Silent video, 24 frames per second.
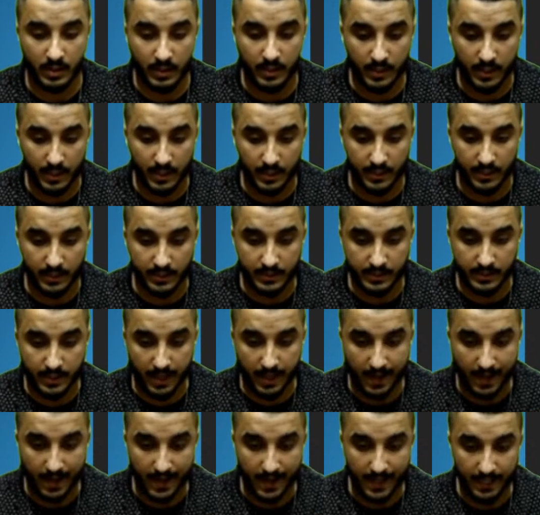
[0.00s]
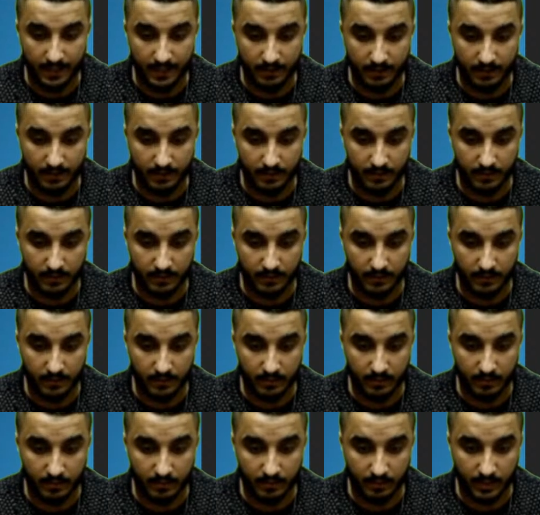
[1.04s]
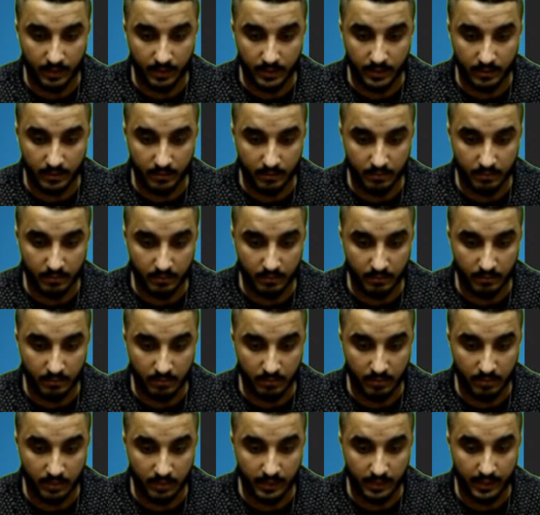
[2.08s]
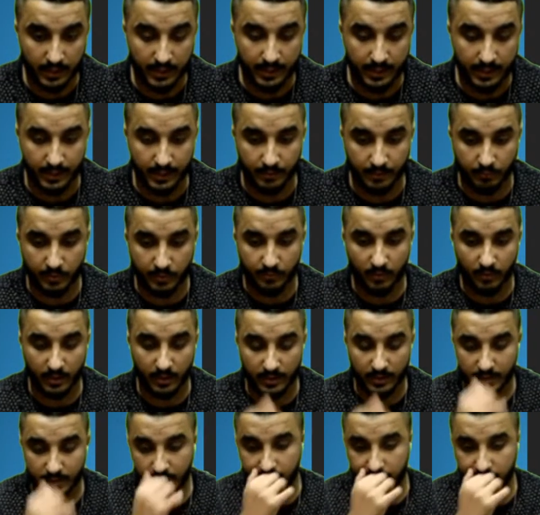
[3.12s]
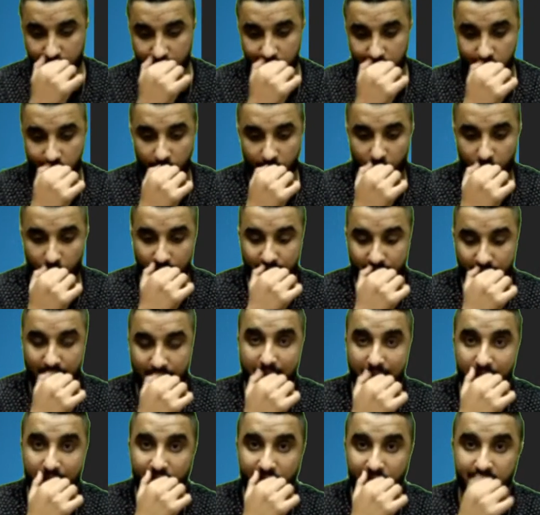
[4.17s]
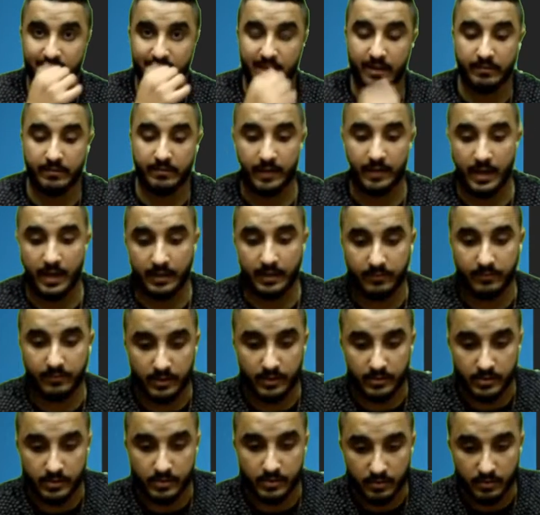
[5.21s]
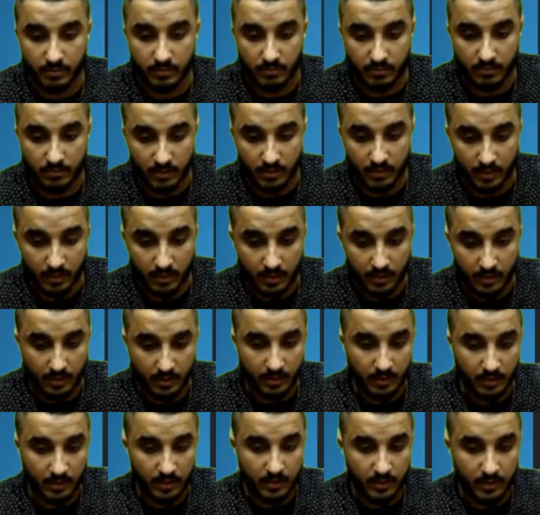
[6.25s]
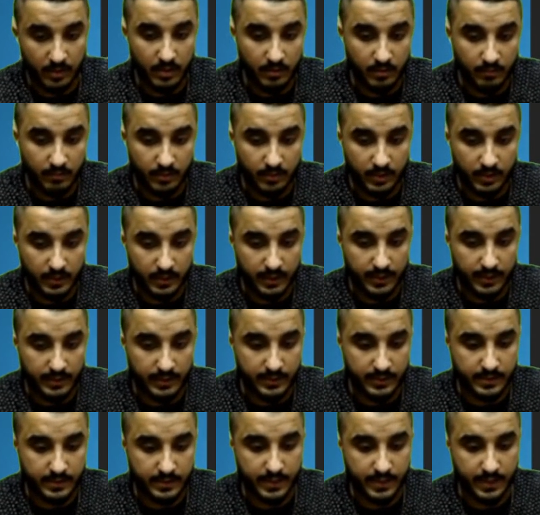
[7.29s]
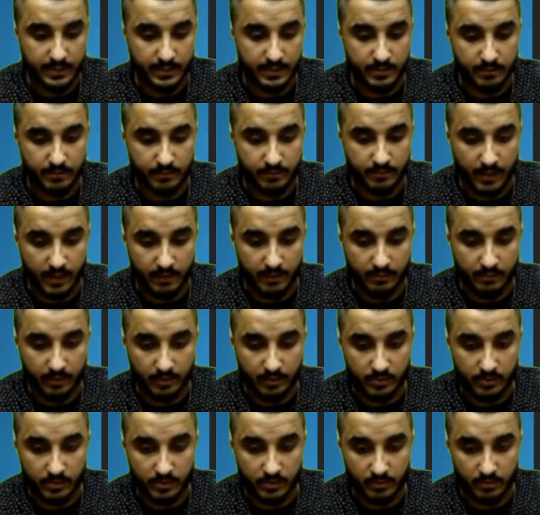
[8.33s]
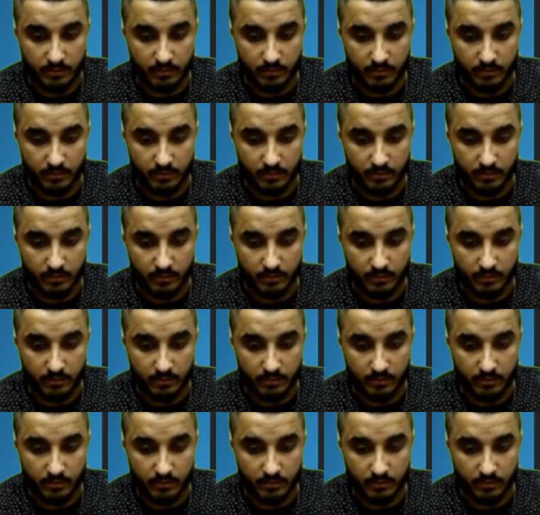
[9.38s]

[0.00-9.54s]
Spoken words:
This is the height, right? And we wanted to have this at 500, but it didn't get set to 500.